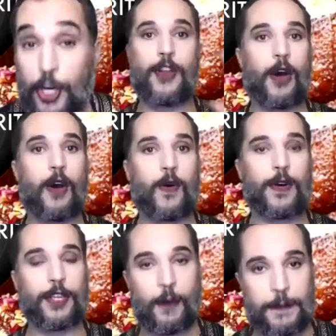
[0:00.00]
no,
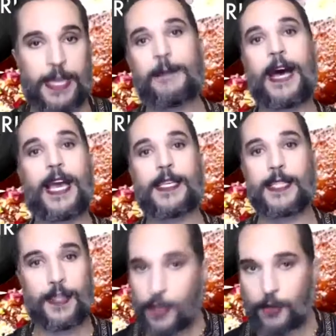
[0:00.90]

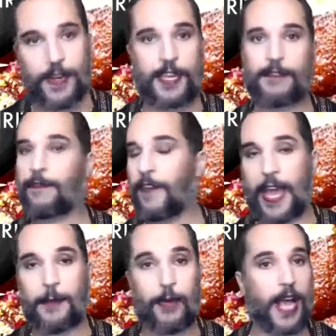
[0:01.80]
minimizing the grief
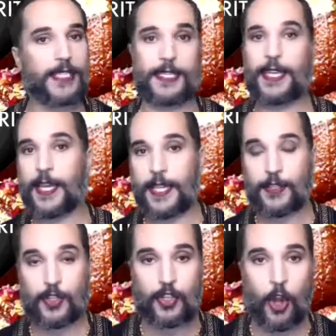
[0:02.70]
and processing
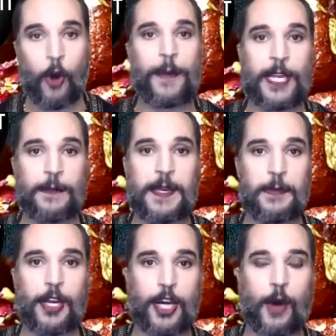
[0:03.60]
that so many
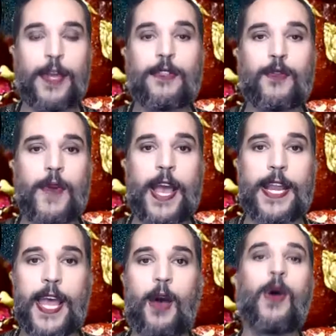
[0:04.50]
people are going through
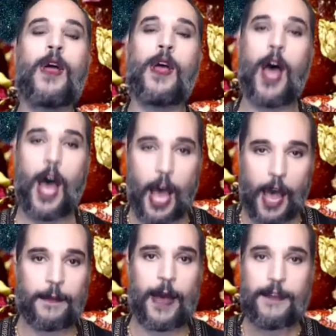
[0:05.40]
right now.
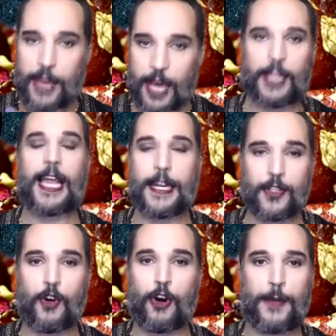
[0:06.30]
I've got a lot of
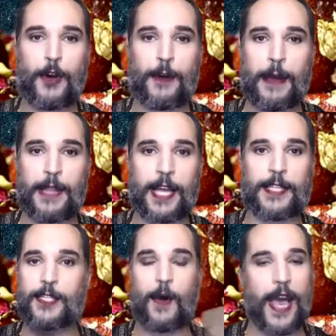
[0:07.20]
Scorpio in my
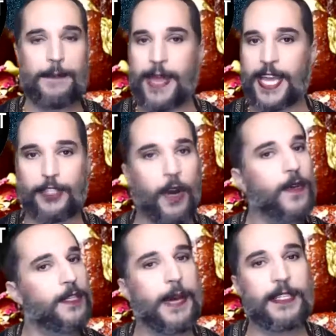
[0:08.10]
blood, so I make
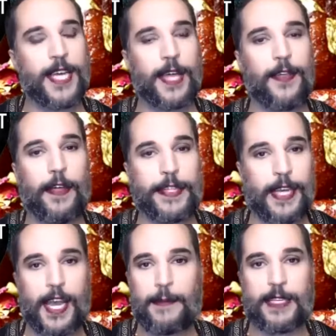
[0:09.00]
jokes about death all the
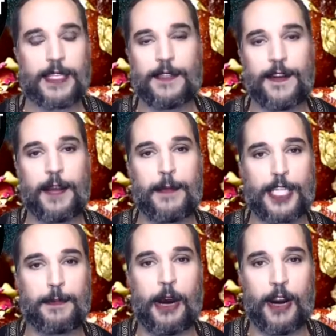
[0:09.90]
time, because it's very
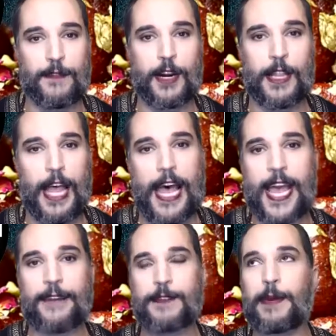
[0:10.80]
much a part of our
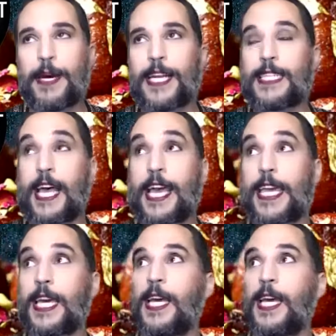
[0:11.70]
lives. But it's like,